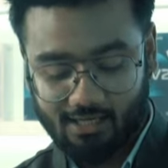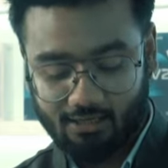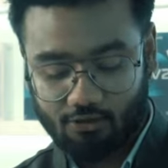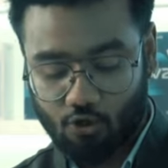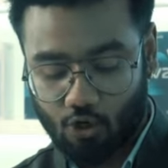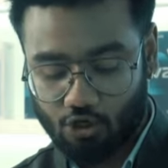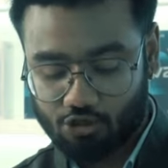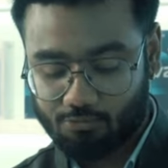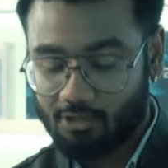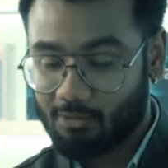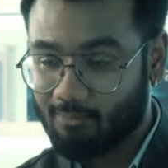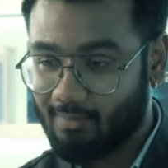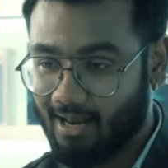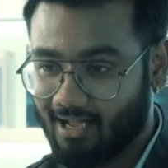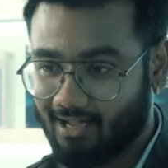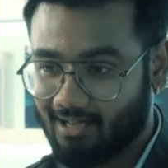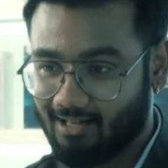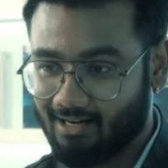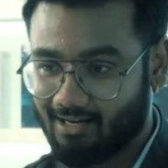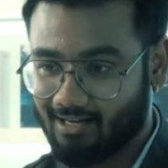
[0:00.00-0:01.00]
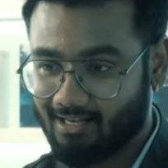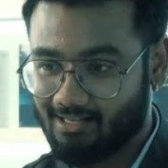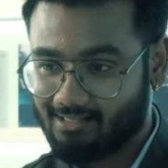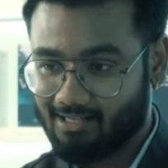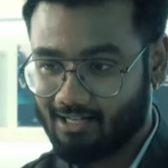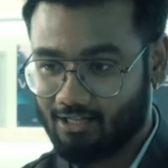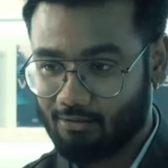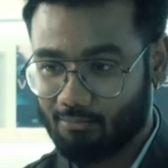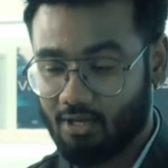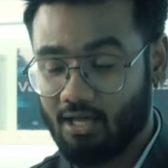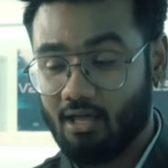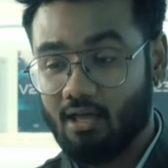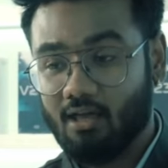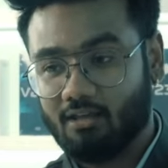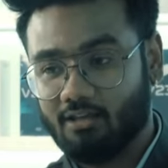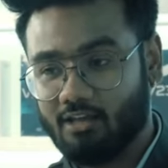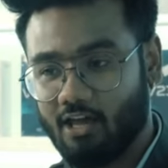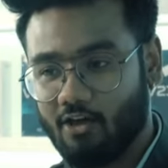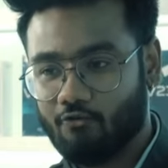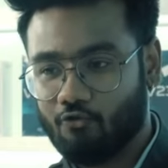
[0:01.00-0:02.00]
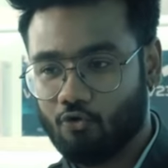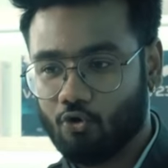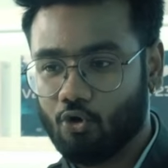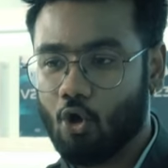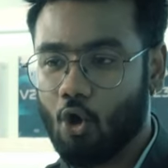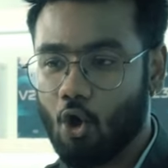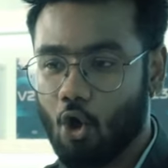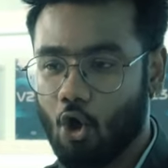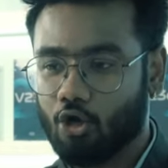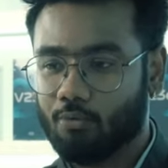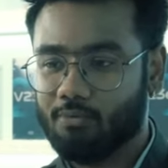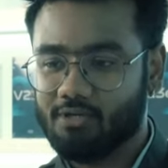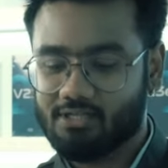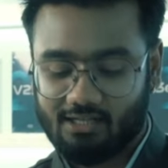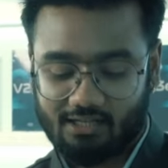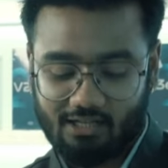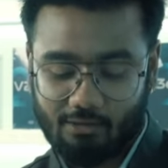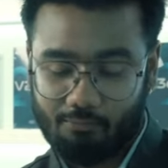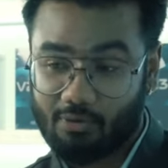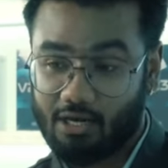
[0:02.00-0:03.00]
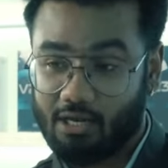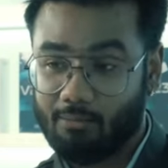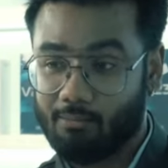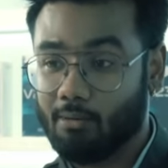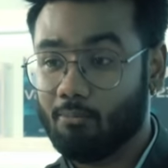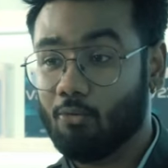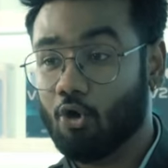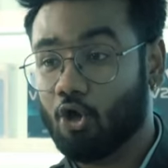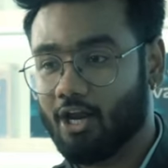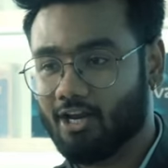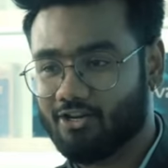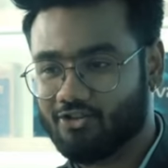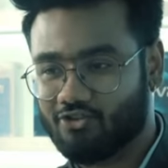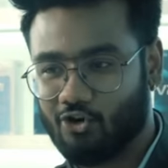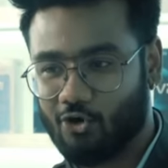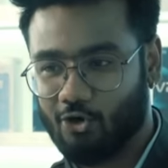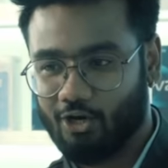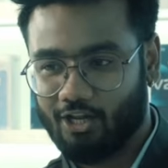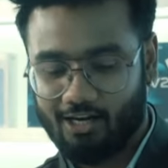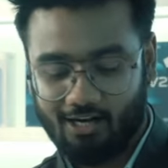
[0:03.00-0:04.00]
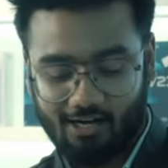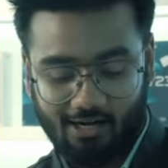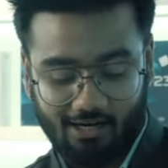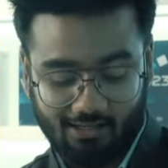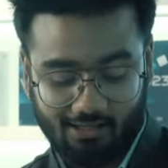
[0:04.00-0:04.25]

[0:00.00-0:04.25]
looks and feels even premium in this cosmic black color. Have a